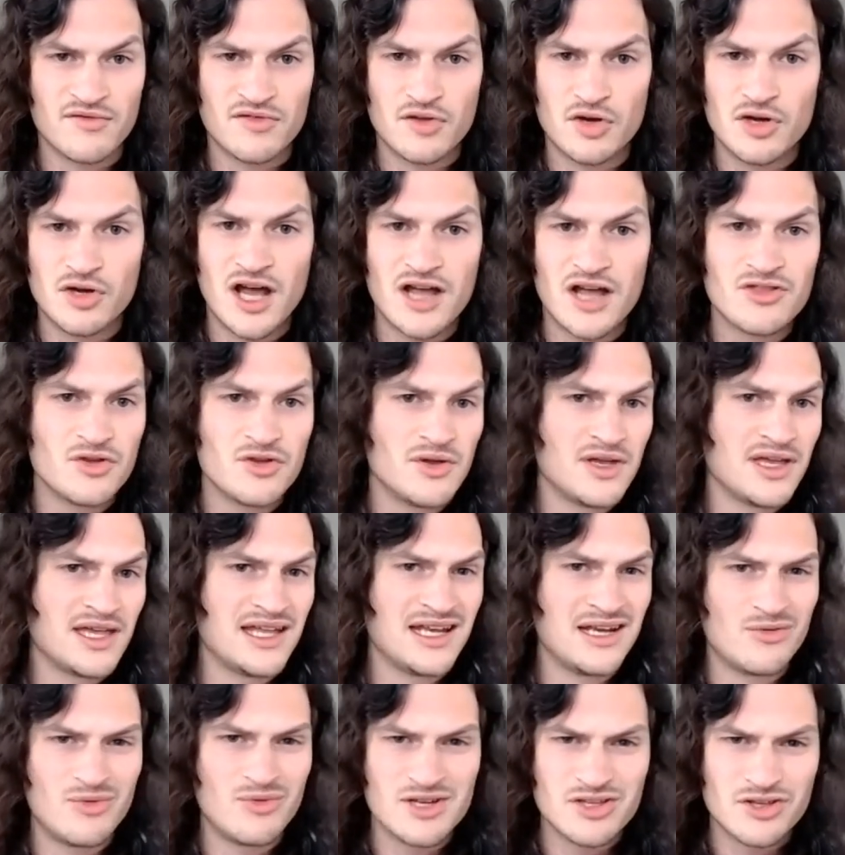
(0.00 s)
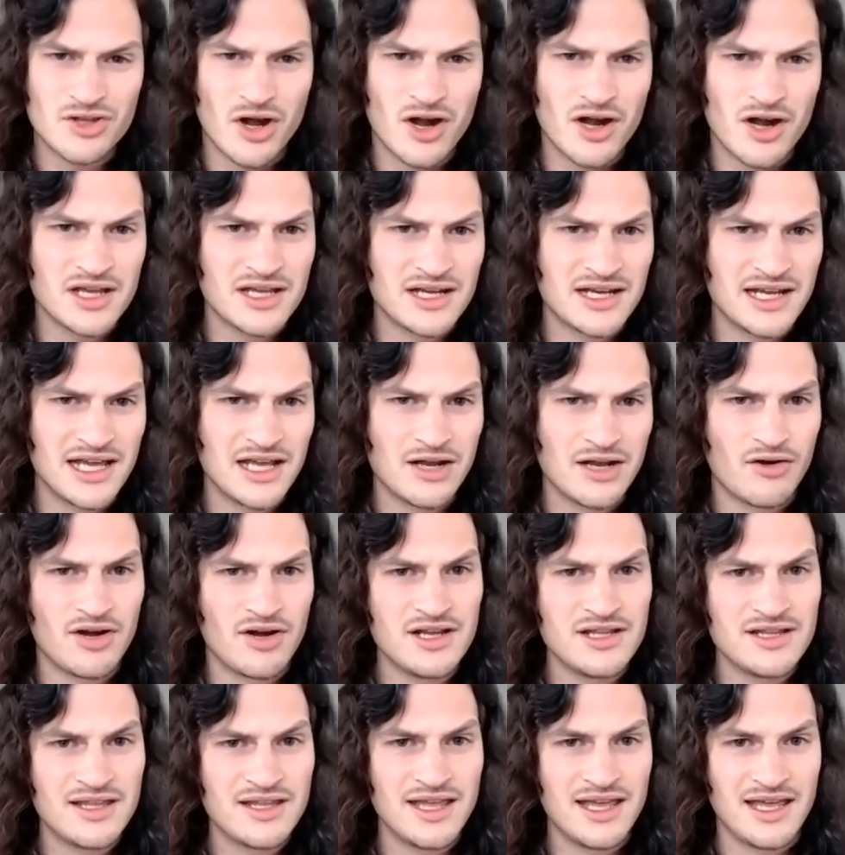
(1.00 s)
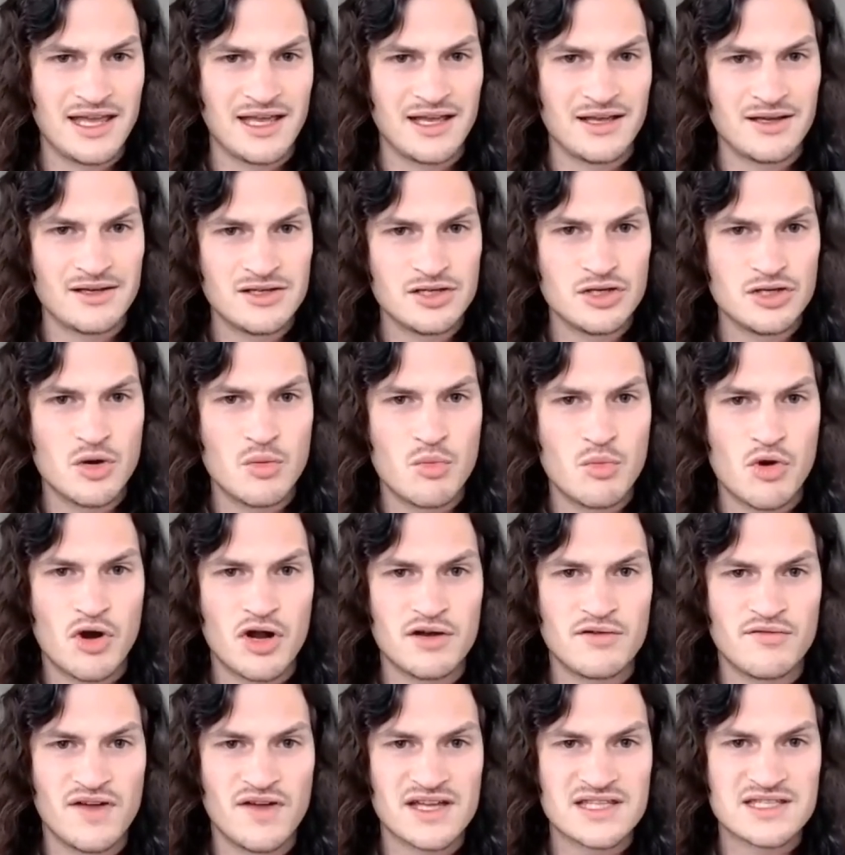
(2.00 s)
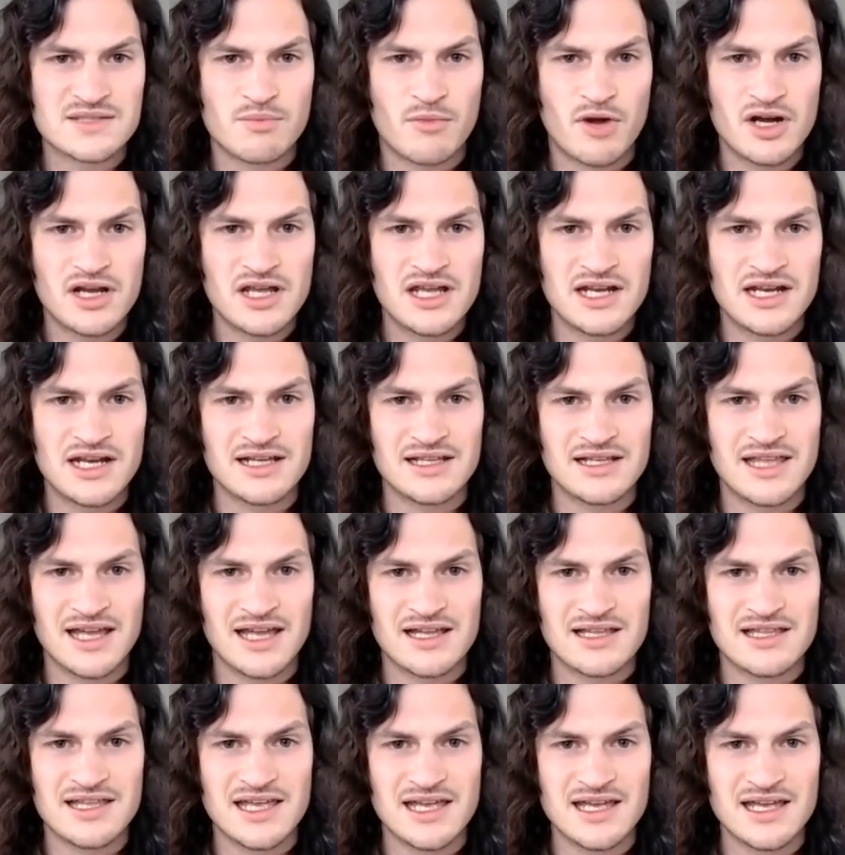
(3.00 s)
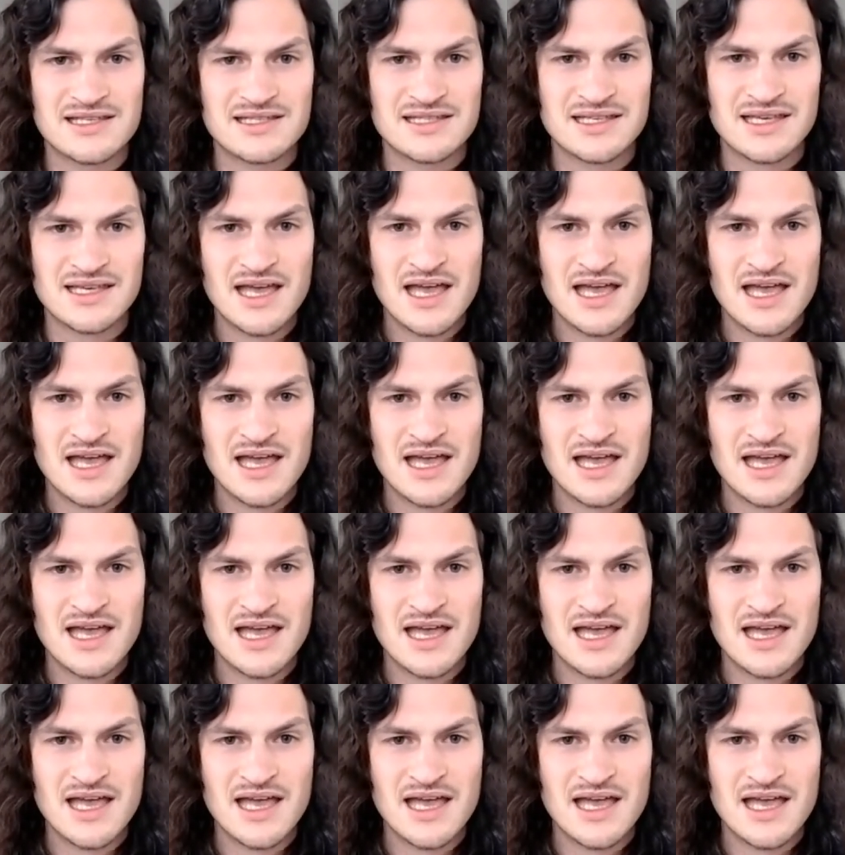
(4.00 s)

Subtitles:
If they're not doing any retargeting or anything, more advanced marketing techniques,